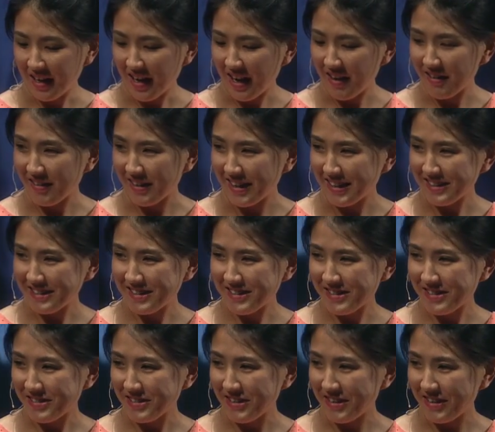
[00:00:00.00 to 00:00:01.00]
All right,
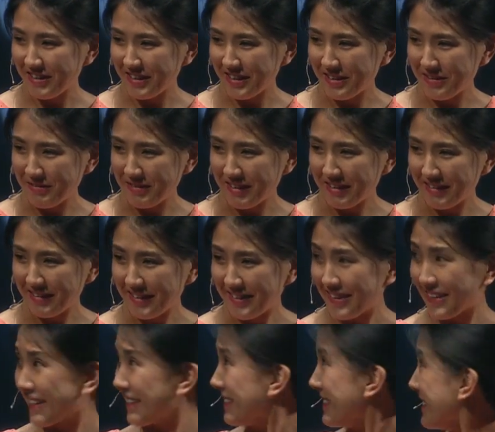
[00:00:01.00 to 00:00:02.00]
sorry about
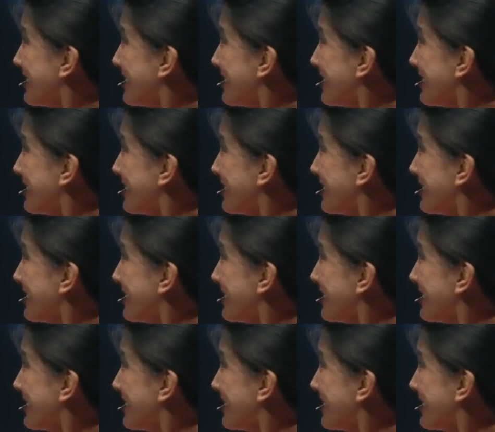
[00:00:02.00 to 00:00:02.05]
that.